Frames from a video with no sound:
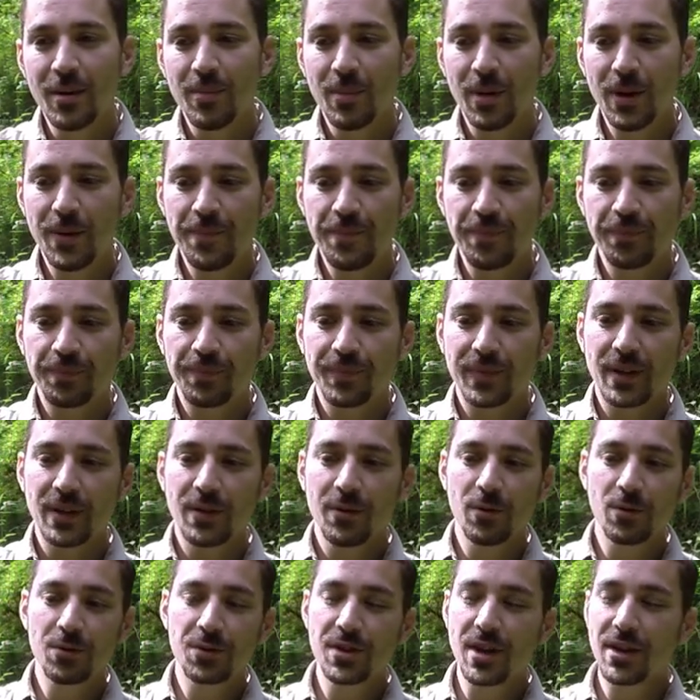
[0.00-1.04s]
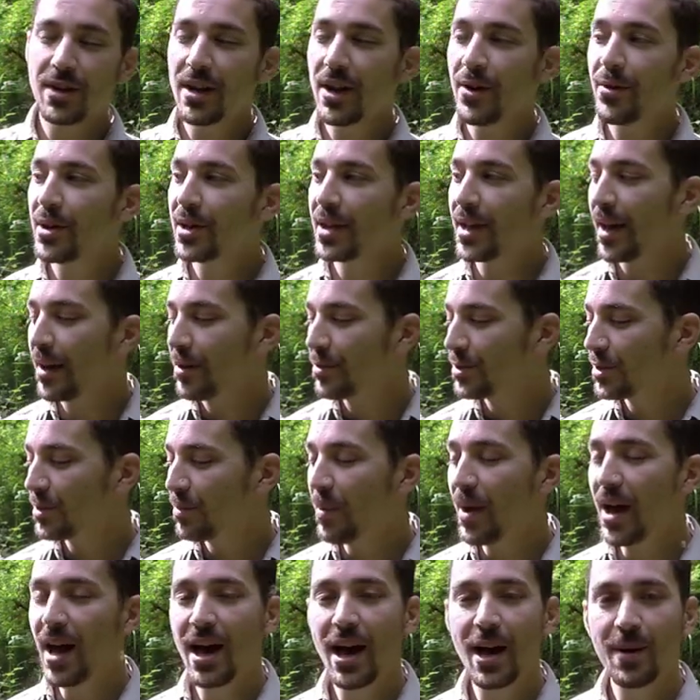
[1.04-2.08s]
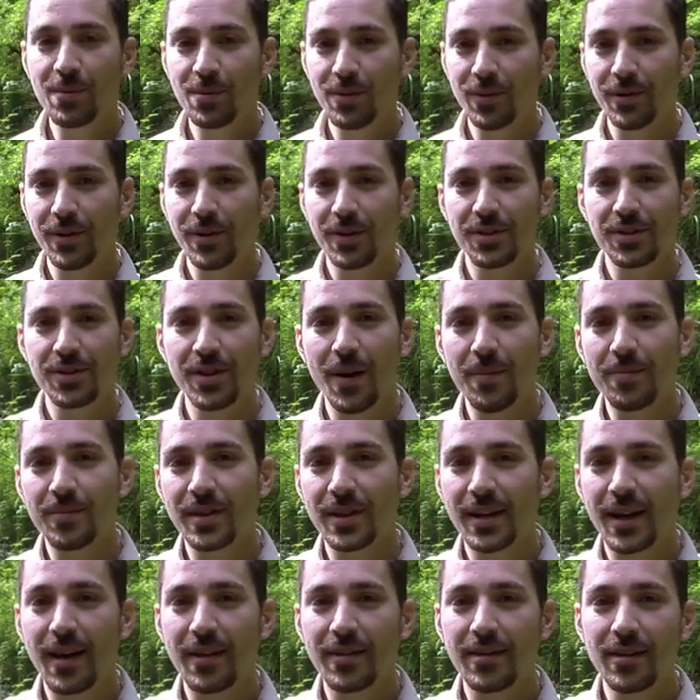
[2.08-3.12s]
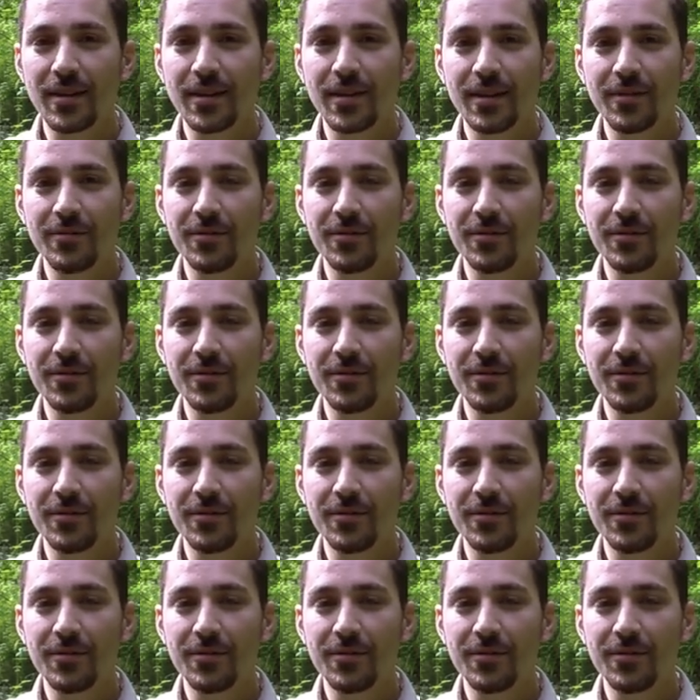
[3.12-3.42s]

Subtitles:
But also knowing how to pair products up together.